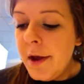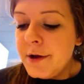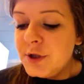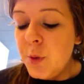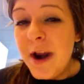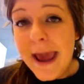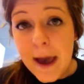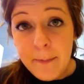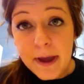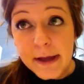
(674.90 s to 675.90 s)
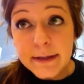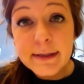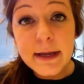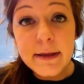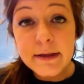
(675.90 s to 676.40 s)
So what
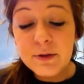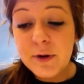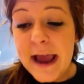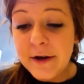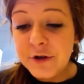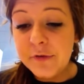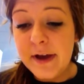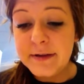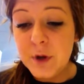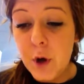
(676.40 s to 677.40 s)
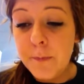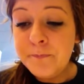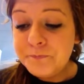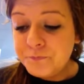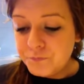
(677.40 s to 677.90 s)
happens in this reactor
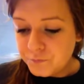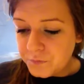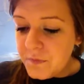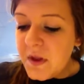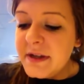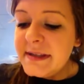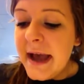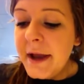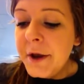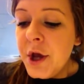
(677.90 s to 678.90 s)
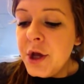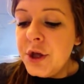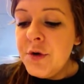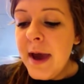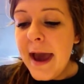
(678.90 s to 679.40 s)
vessel is that
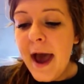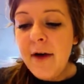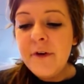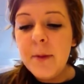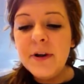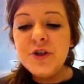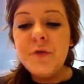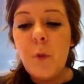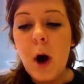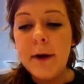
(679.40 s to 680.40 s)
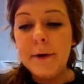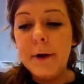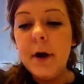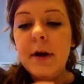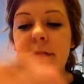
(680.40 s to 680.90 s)
you have a bunch of
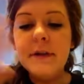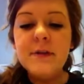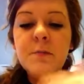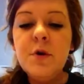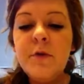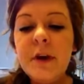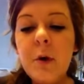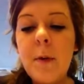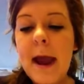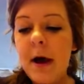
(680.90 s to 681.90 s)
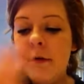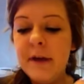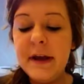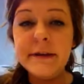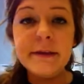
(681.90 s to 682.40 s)
water that's moving
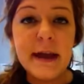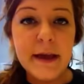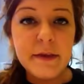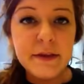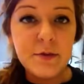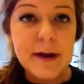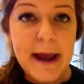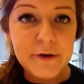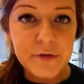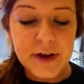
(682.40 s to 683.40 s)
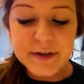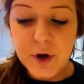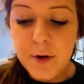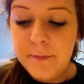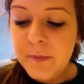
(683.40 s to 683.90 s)
around inside this reactor vessel.